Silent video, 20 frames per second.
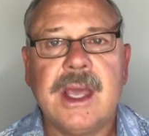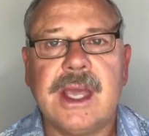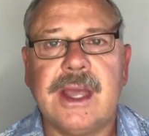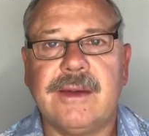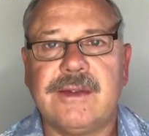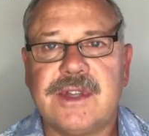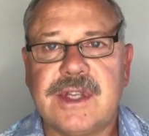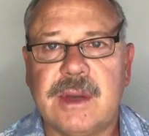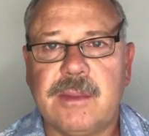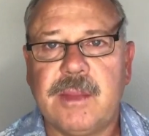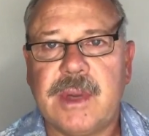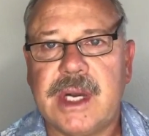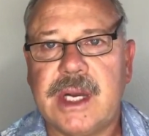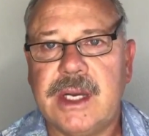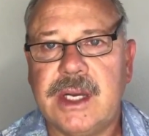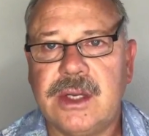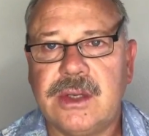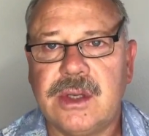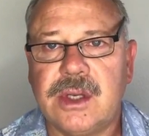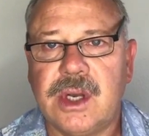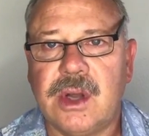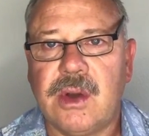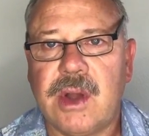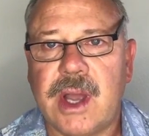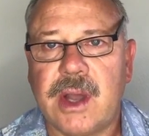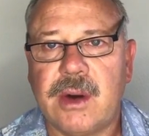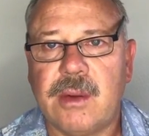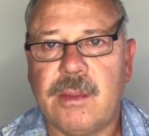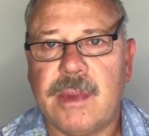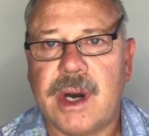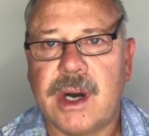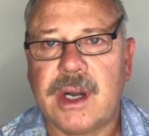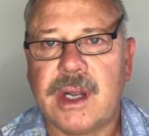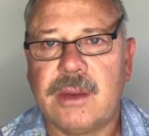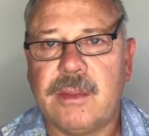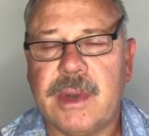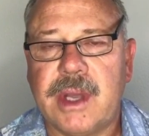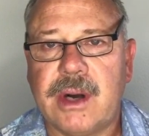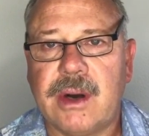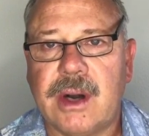If somebody needs to know how to
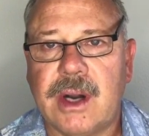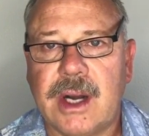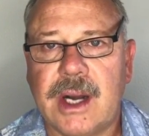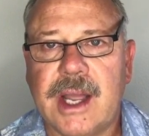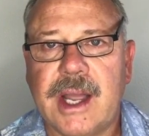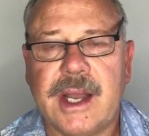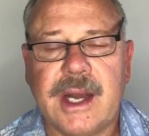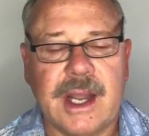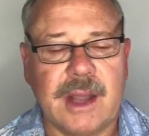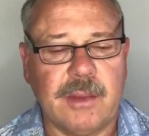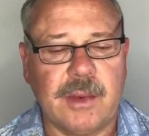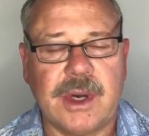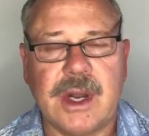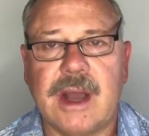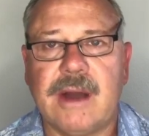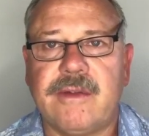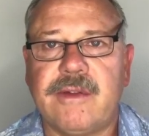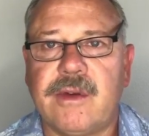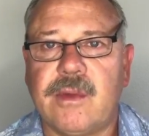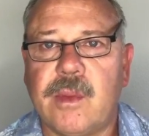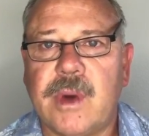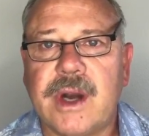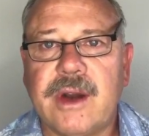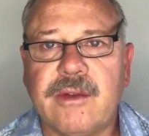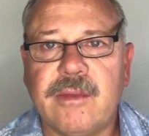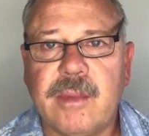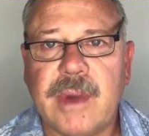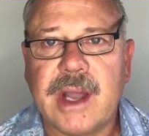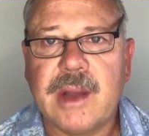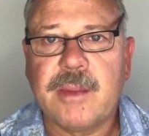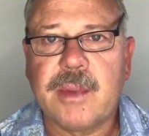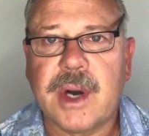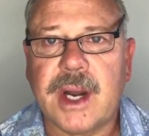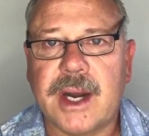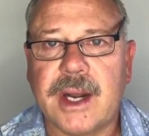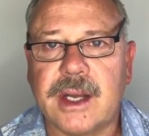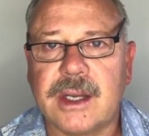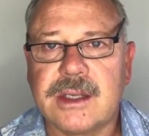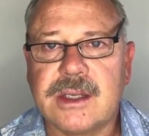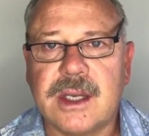market better online, I would offer one of my
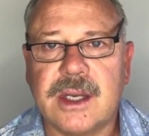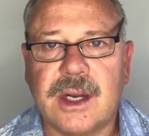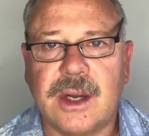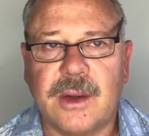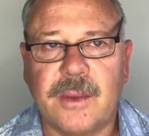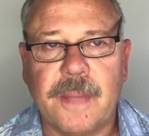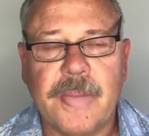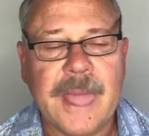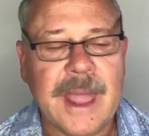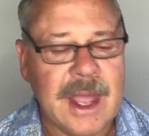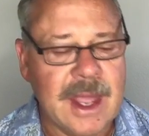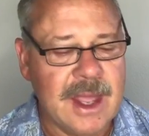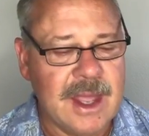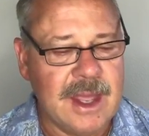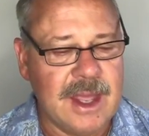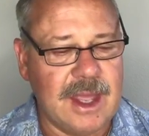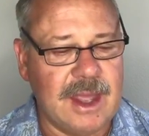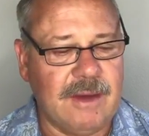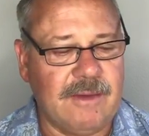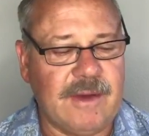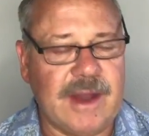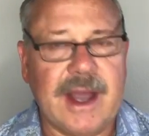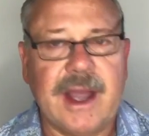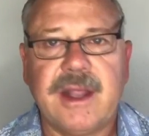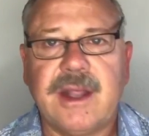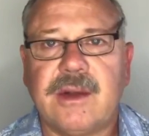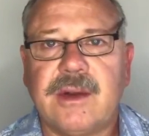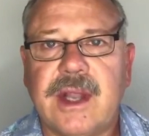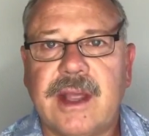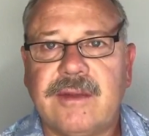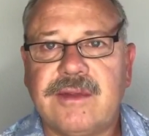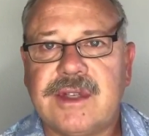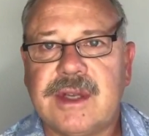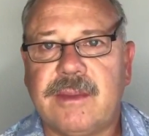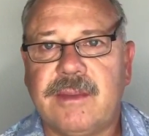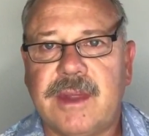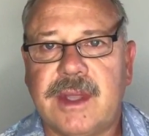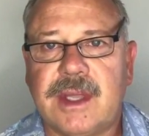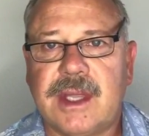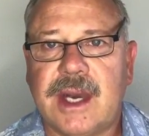products, you know. If I don't have
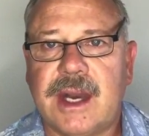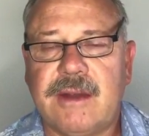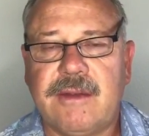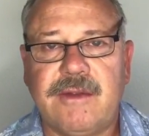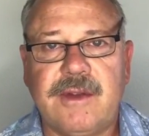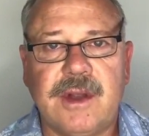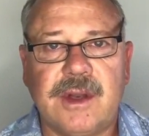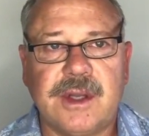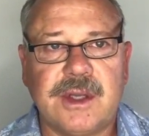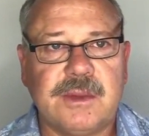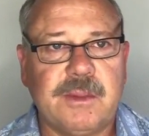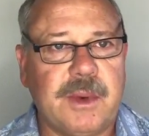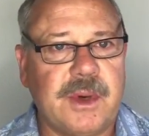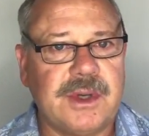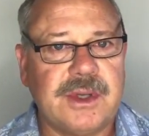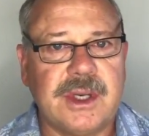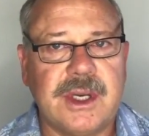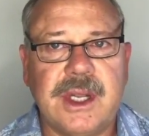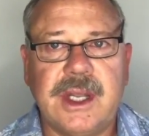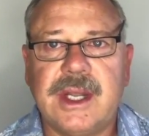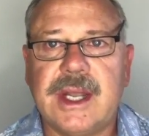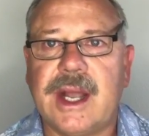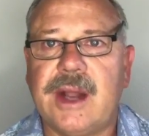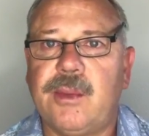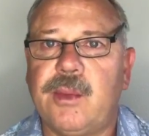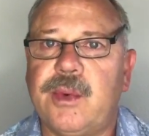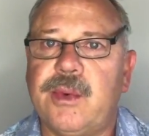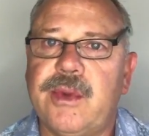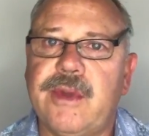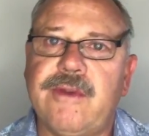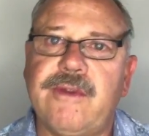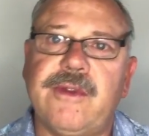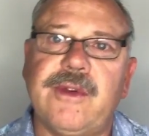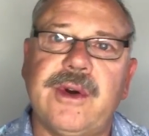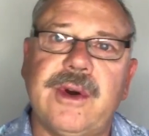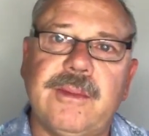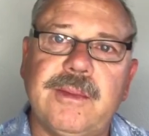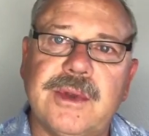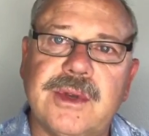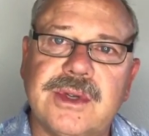something that I feel this person needs, I will
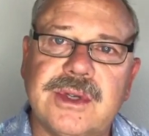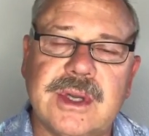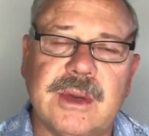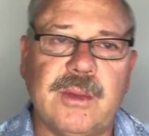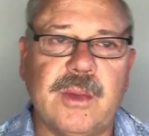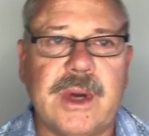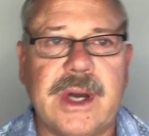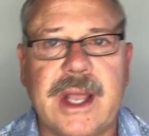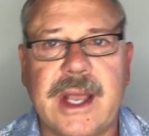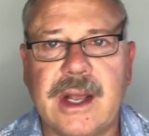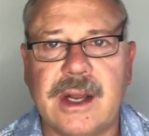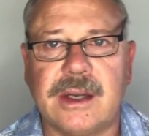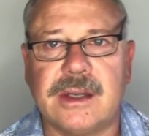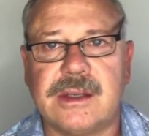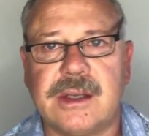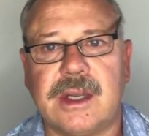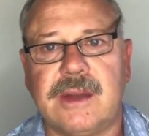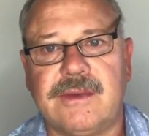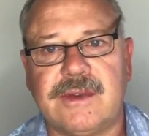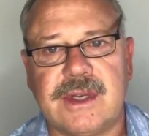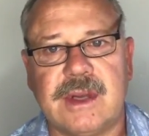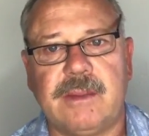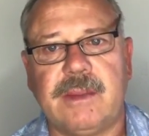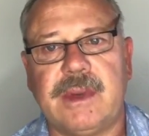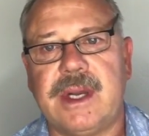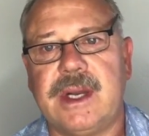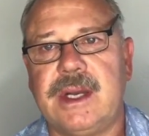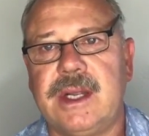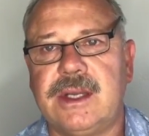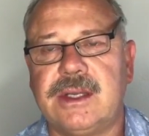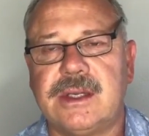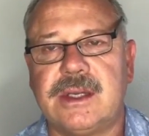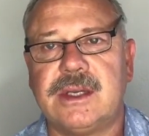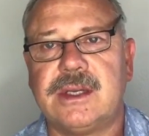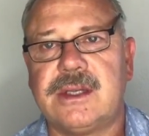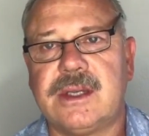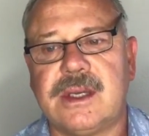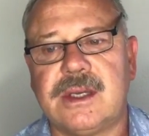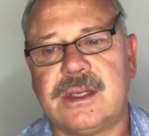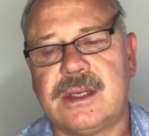refer them to someone else. If somebody needs an
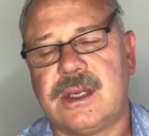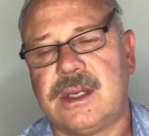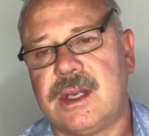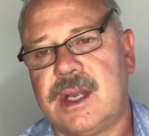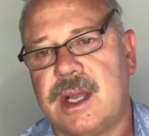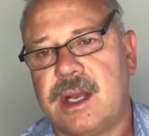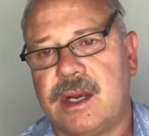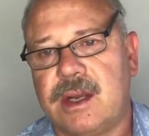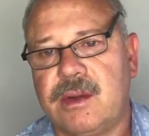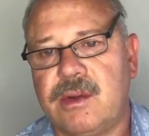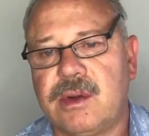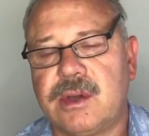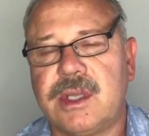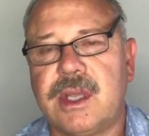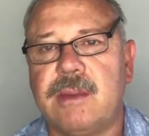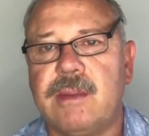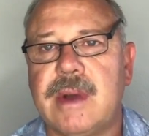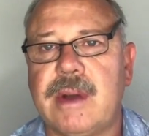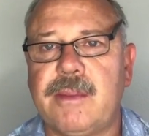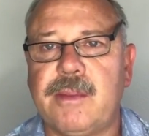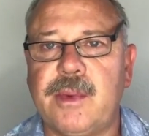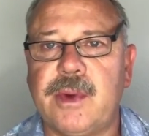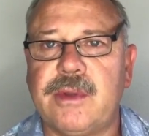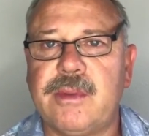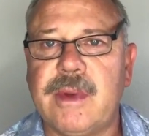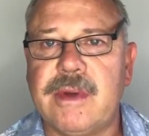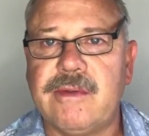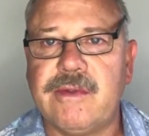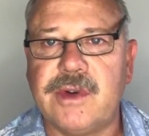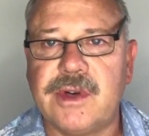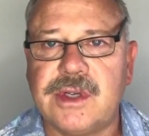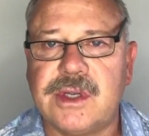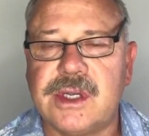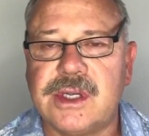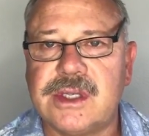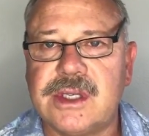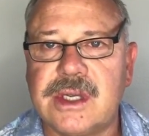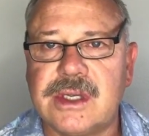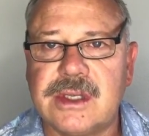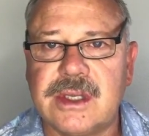assistant, I'll hook them up with my virtual
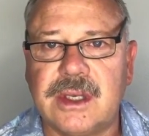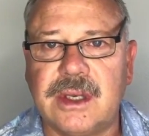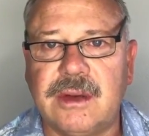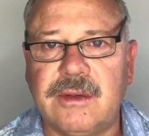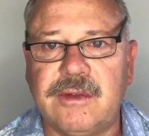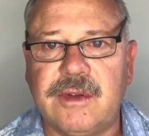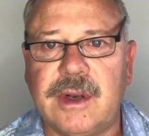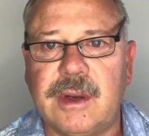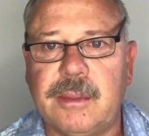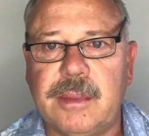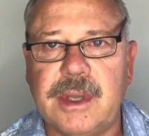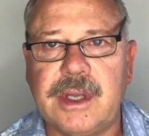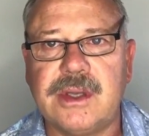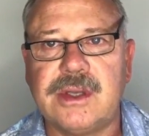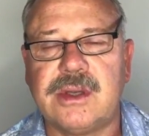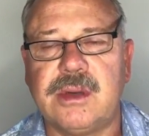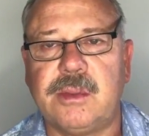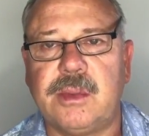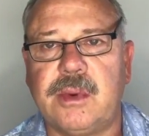assistant in the Philippines to